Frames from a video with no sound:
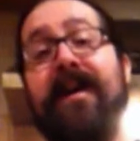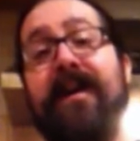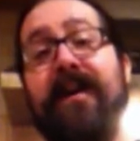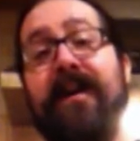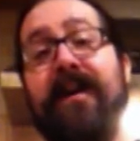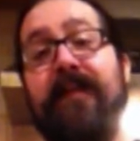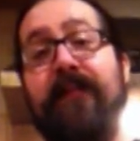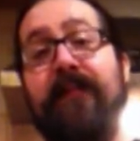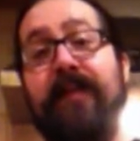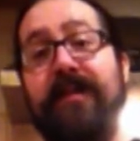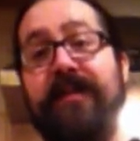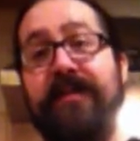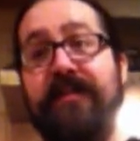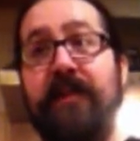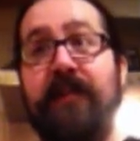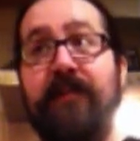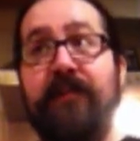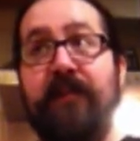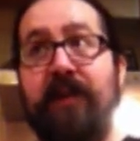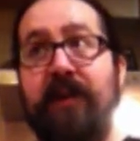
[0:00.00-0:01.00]
which is
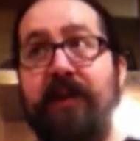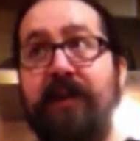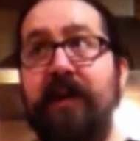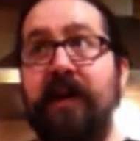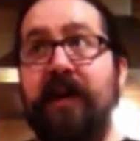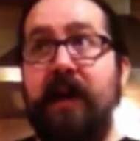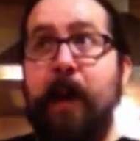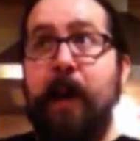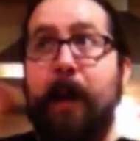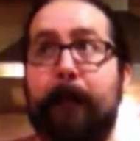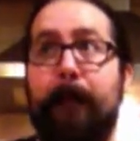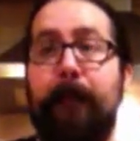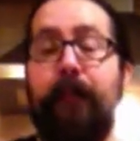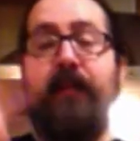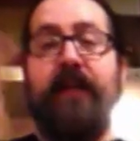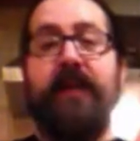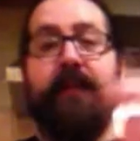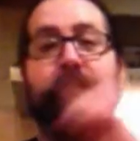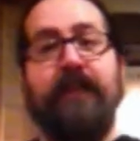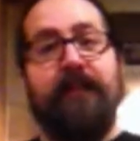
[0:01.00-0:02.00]
over on
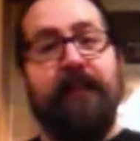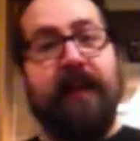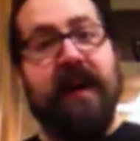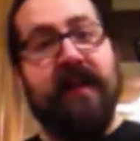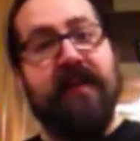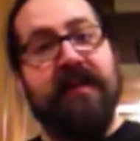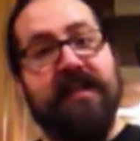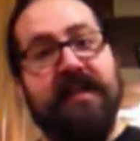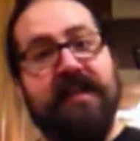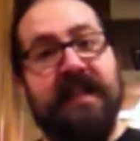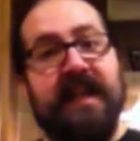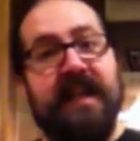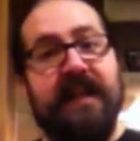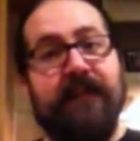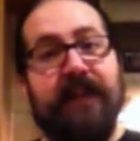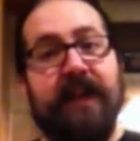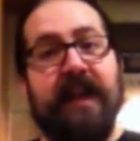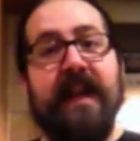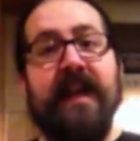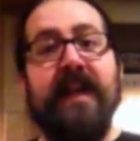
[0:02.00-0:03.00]
Burnt Papyrus
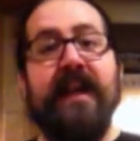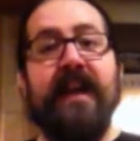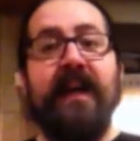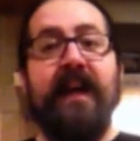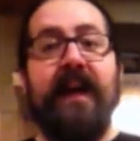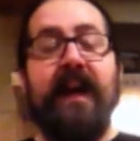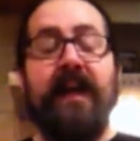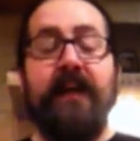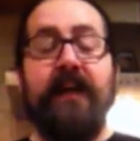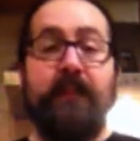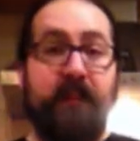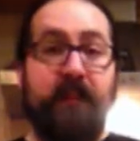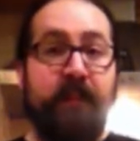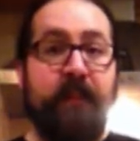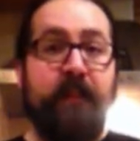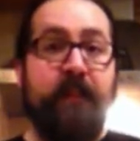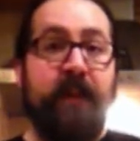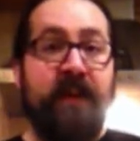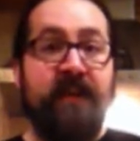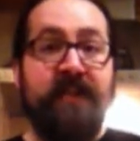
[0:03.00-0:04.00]
TV and the
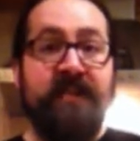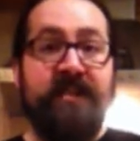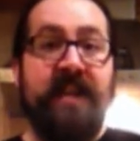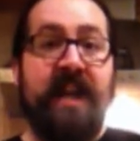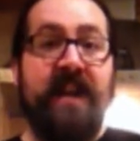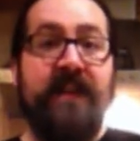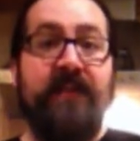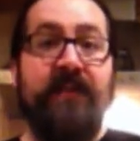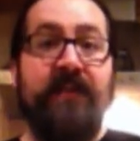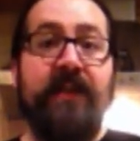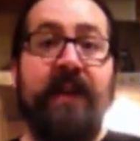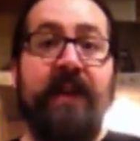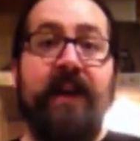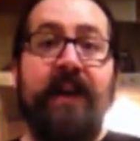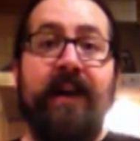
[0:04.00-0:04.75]
Burnt Papyrus channel.